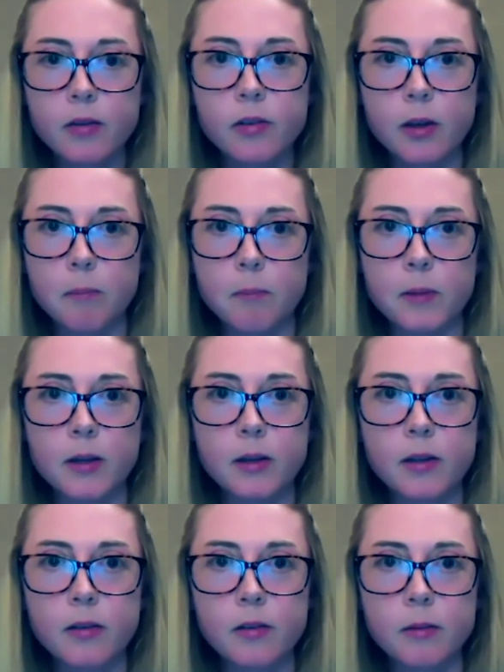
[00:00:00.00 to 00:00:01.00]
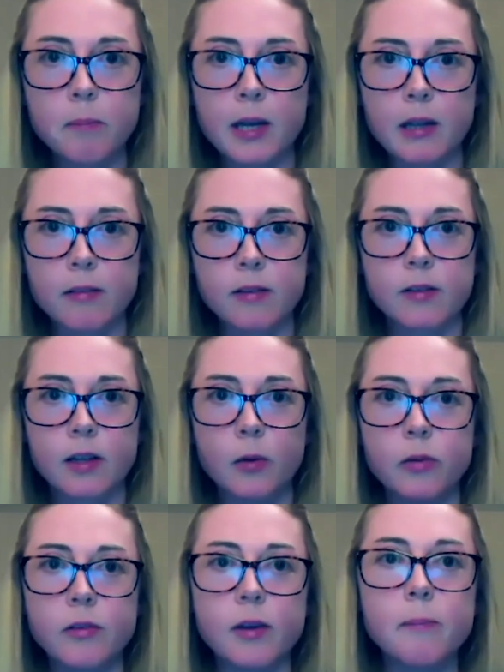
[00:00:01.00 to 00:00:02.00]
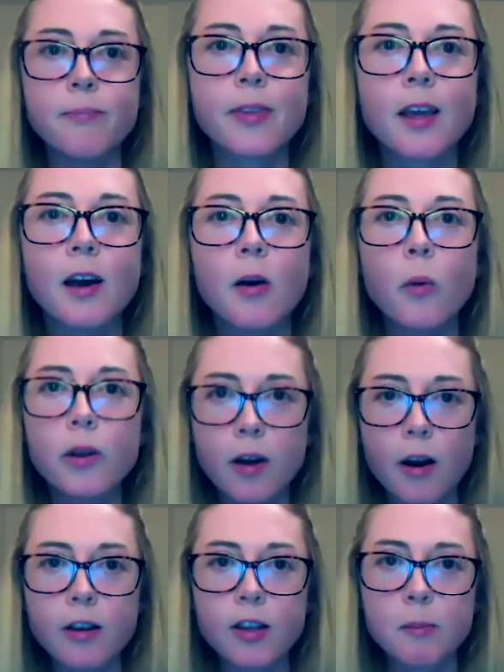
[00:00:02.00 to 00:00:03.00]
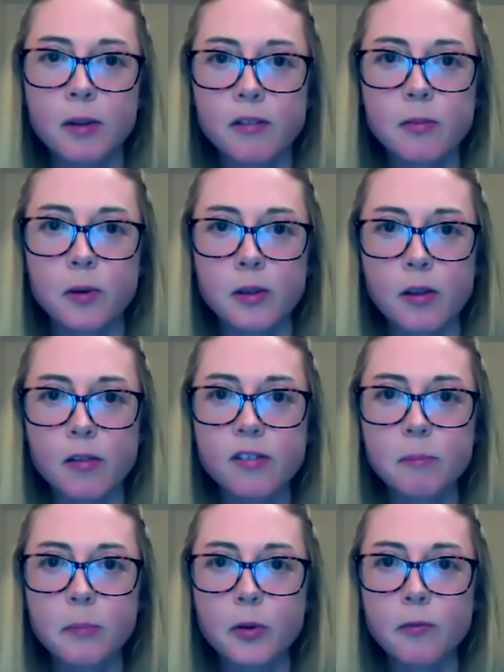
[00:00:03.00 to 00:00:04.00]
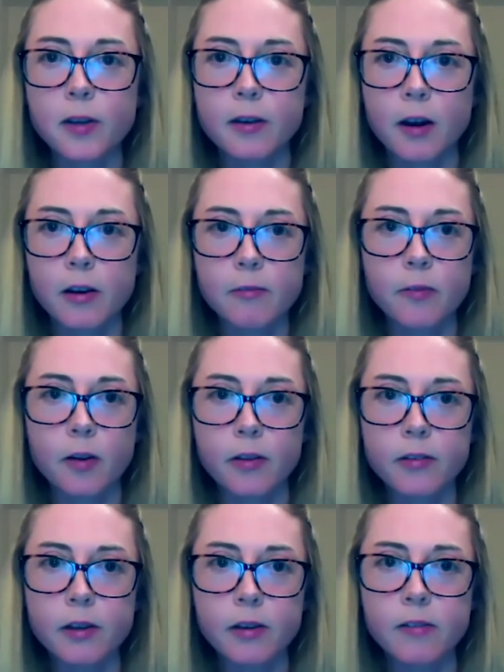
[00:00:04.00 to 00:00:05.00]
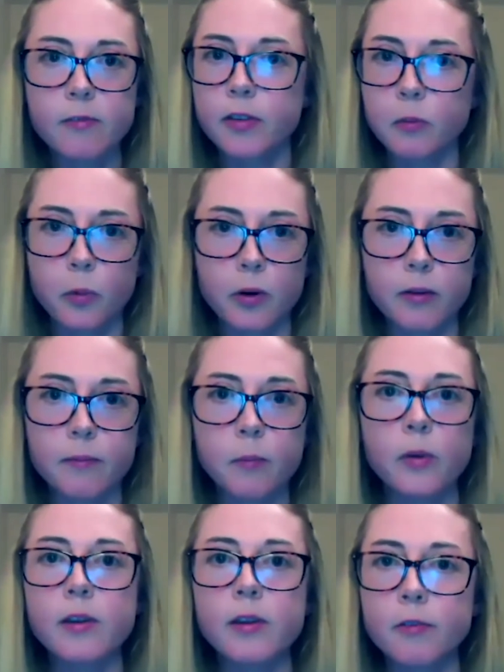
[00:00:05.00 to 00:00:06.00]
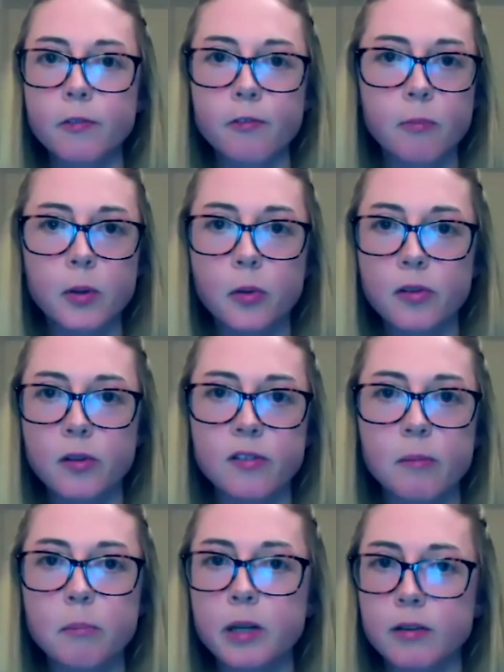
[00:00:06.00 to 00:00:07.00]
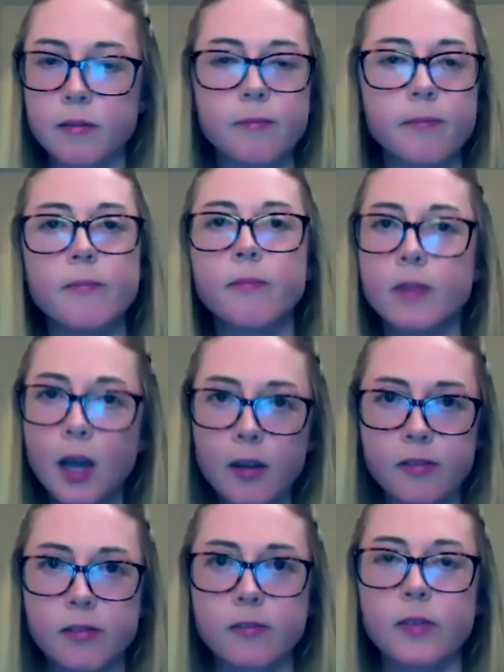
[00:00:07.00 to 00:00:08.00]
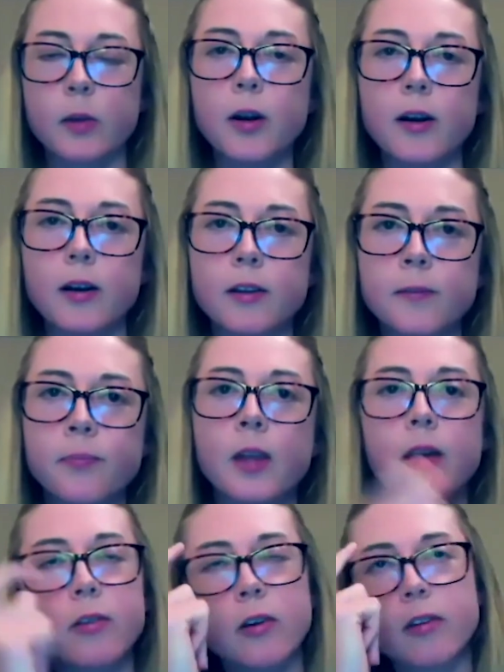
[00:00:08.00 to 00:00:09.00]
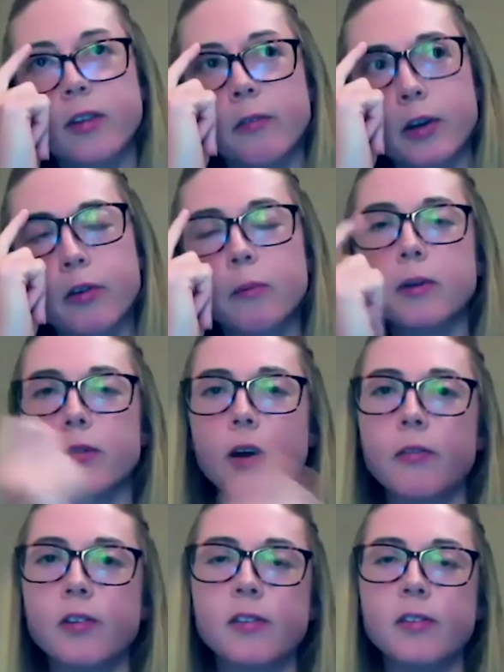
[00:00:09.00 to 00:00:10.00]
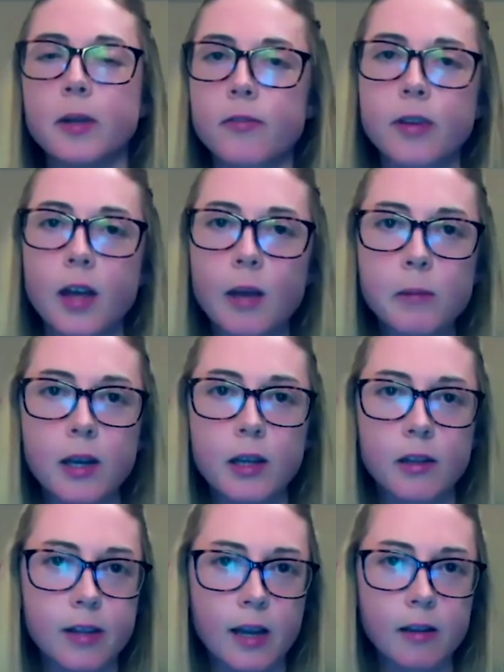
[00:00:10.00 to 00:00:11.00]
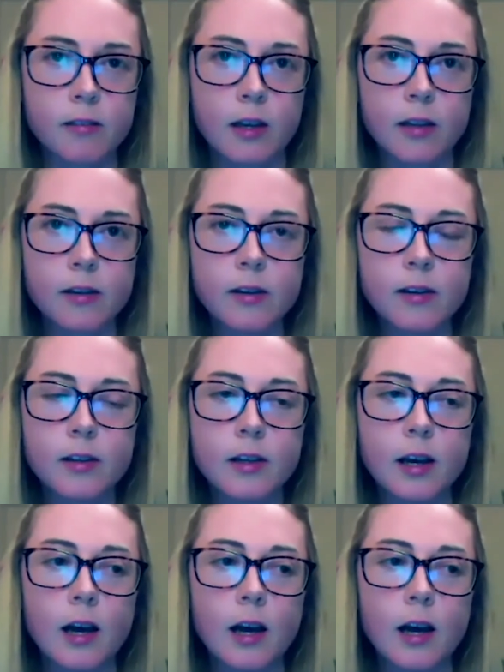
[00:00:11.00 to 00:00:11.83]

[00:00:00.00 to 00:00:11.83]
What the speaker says: Jim Bennett. Hello, Jim. What arguments were used to motivate Irish volunteers for the war? Were they different from those used from Britain? Yes, they were. It took the recruitment office a bit of time to get its act together.